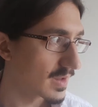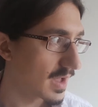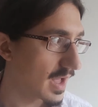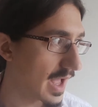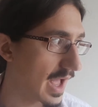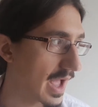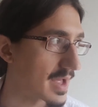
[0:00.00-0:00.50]

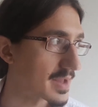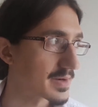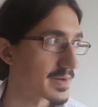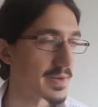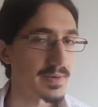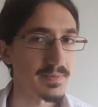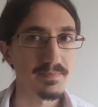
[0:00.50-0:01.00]
And
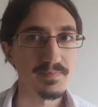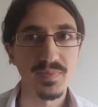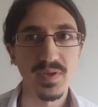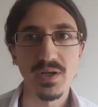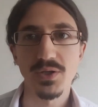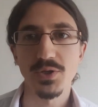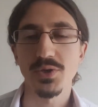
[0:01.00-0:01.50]

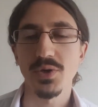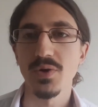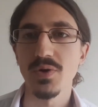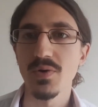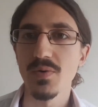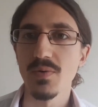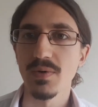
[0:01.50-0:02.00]
so
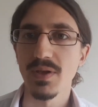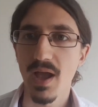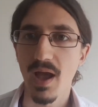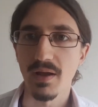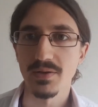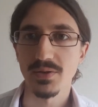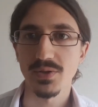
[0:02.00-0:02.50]
you
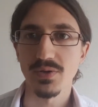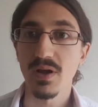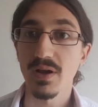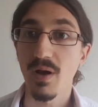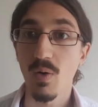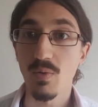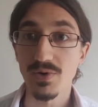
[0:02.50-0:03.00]
gotta
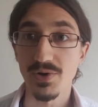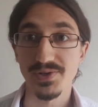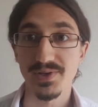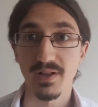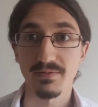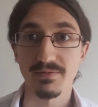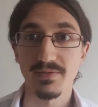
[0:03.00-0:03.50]
own
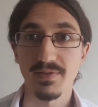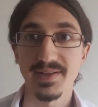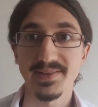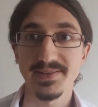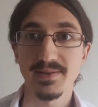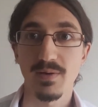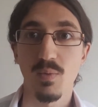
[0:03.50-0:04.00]
yourself.
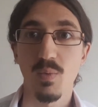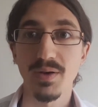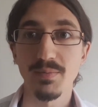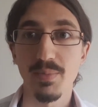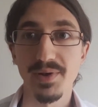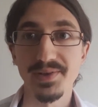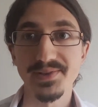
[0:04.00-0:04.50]
That's one
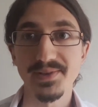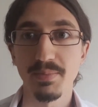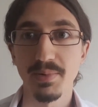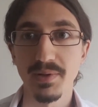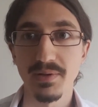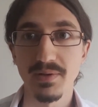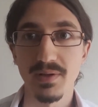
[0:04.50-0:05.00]

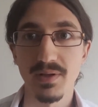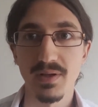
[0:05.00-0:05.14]
principle.